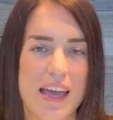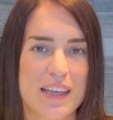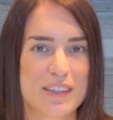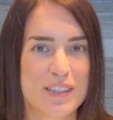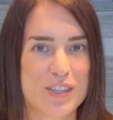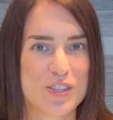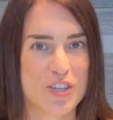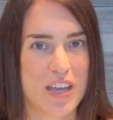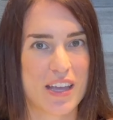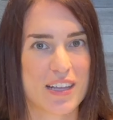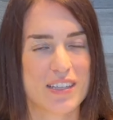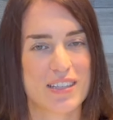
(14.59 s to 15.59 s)
and
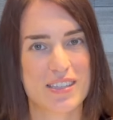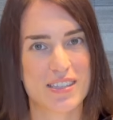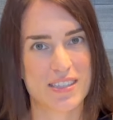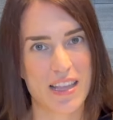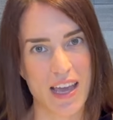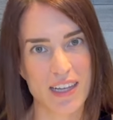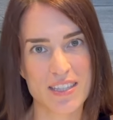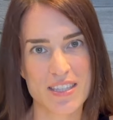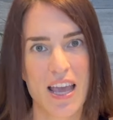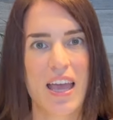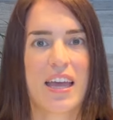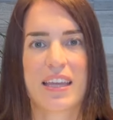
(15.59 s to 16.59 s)
Czech snacks